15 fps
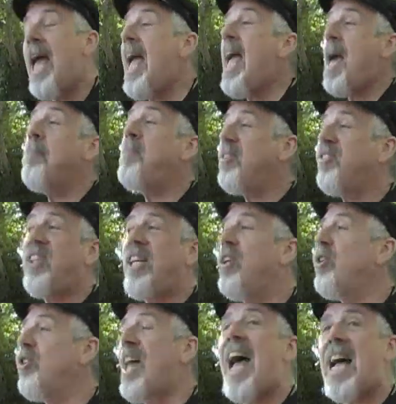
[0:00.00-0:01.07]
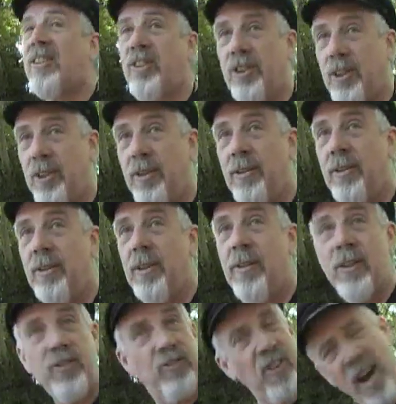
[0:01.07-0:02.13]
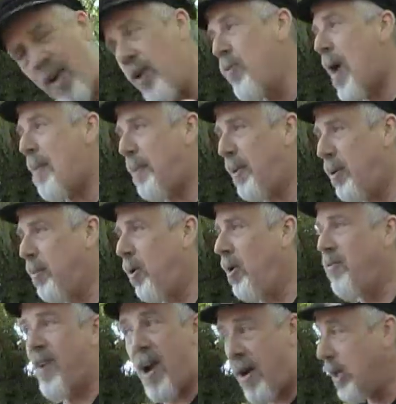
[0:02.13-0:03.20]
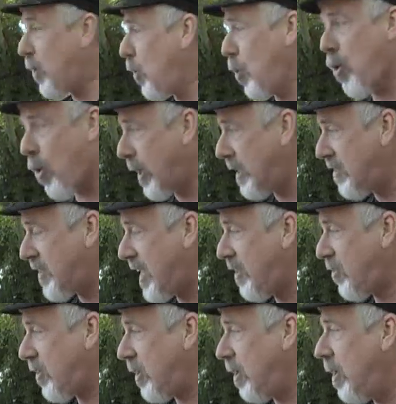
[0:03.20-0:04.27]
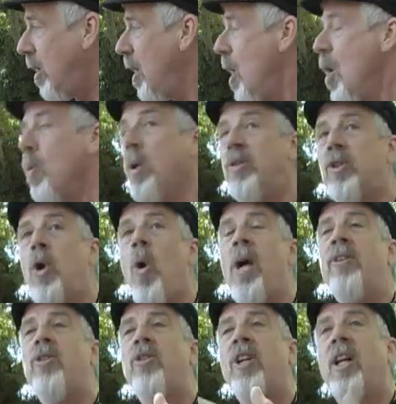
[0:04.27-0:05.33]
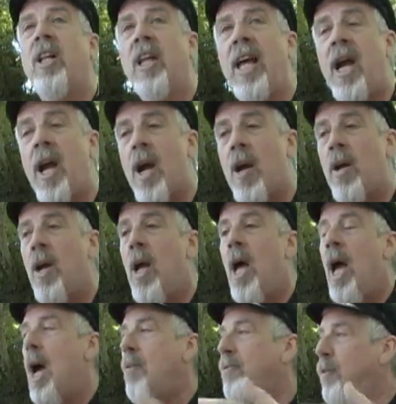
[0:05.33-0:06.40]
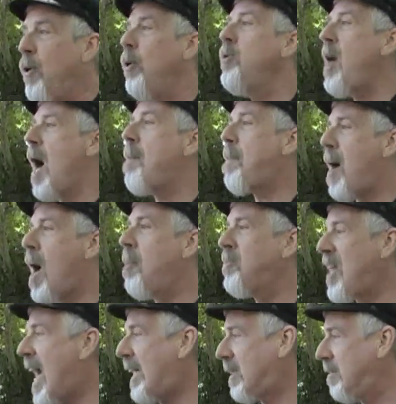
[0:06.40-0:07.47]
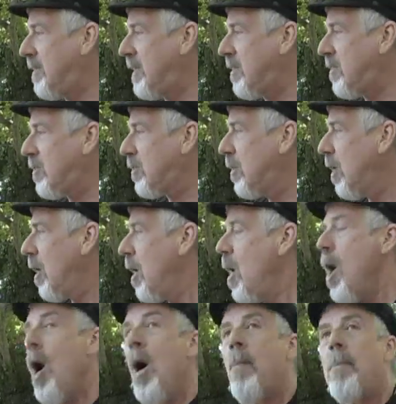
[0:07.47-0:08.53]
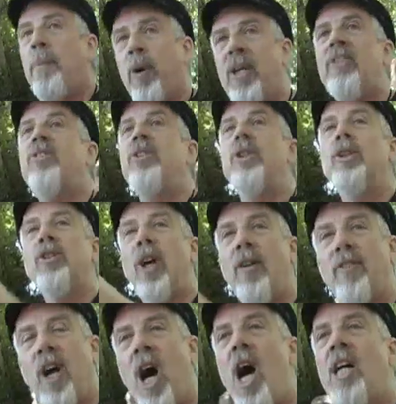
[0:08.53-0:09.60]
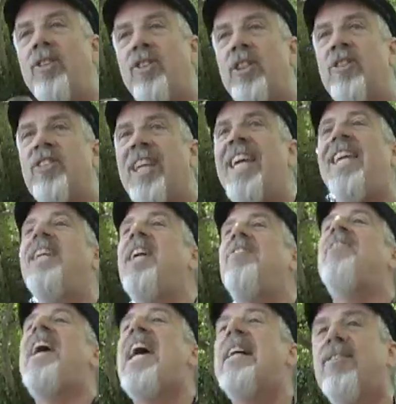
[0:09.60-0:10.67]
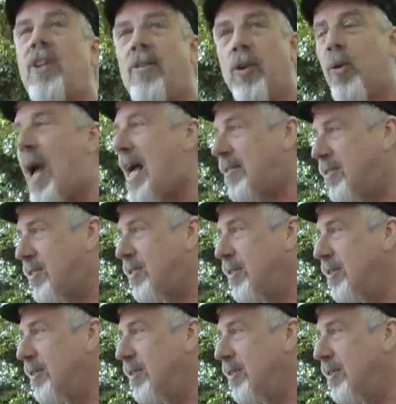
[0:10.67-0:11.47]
Amnesty International, this very reputable and very cool organization, was going to declare food not bombs activists prisoners of conscience in advance of arrest.